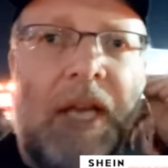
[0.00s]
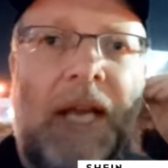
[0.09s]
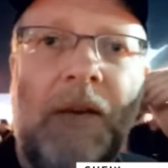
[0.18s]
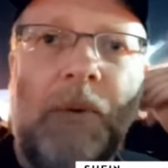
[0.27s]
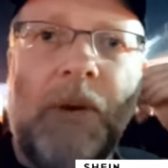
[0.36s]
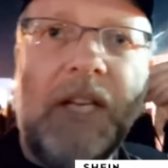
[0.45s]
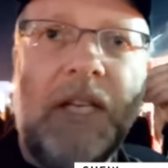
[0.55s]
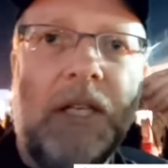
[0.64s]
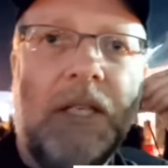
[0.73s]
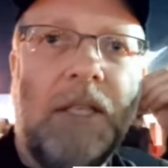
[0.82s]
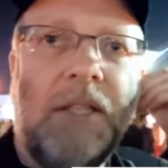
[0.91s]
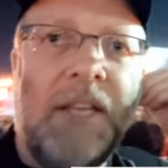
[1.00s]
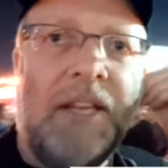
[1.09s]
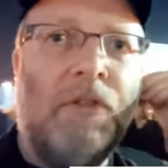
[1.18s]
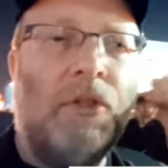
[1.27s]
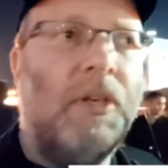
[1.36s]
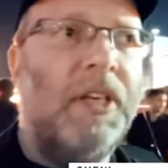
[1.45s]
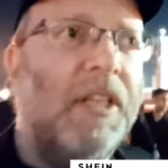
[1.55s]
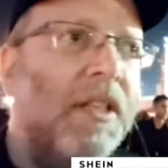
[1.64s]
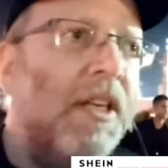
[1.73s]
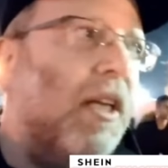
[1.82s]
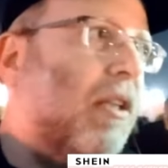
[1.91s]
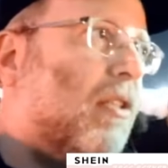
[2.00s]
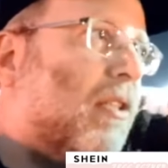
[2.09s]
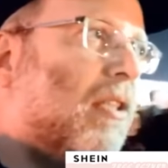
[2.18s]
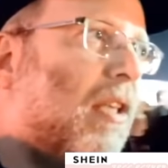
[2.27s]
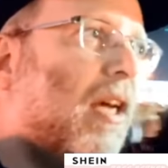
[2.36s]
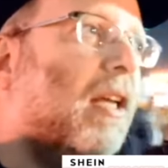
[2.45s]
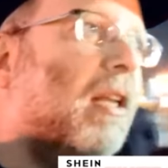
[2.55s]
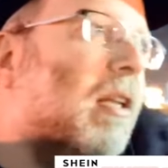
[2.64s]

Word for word: Anyway, thank you for joining us again. This is the